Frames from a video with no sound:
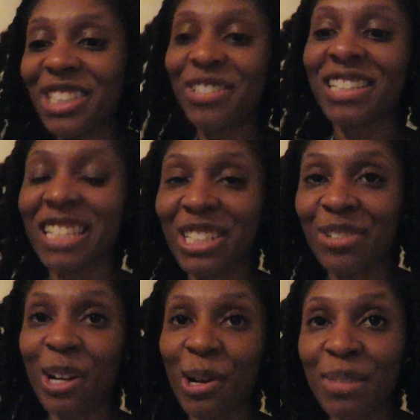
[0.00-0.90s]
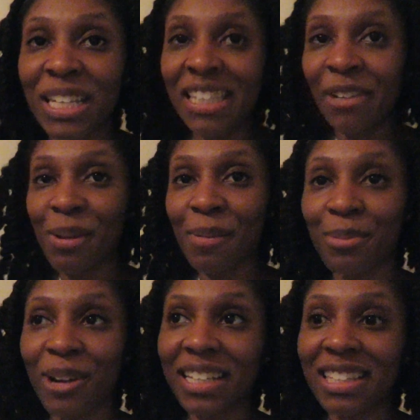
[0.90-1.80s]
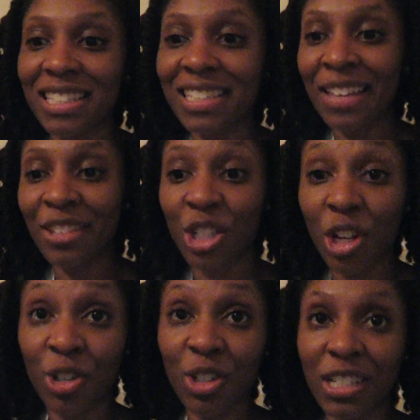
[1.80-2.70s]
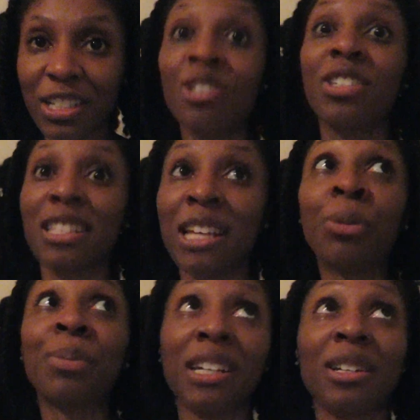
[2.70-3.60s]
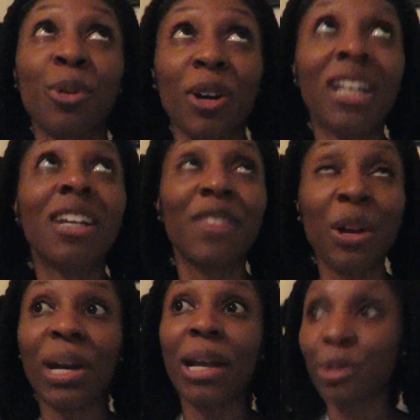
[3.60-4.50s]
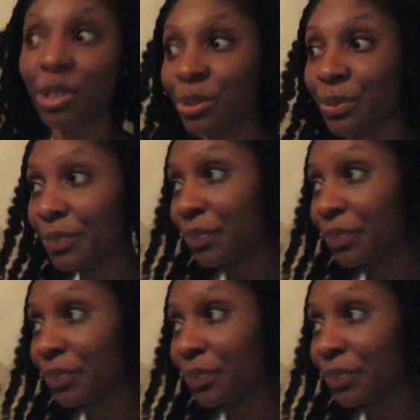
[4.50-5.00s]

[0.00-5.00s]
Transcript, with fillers: she was saying she would hope that they'd be able to practice at the church. And she said that would be in the morning if they were able to.